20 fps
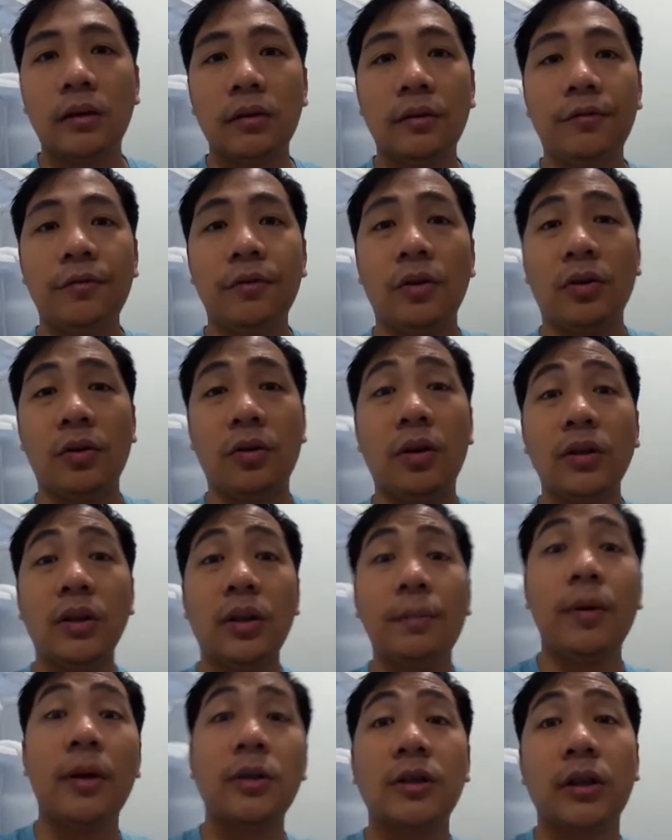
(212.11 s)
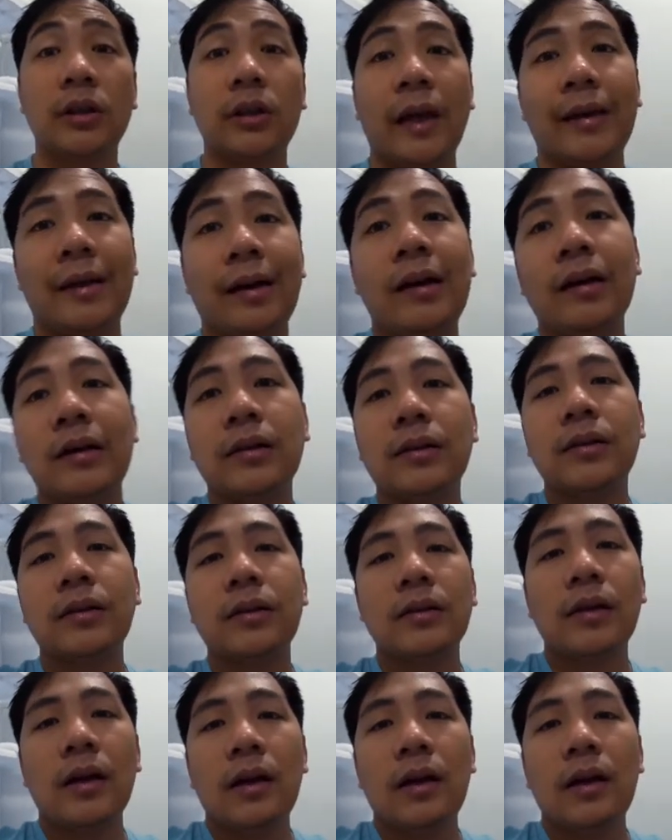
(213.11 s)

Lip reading: if you're on a budget like us,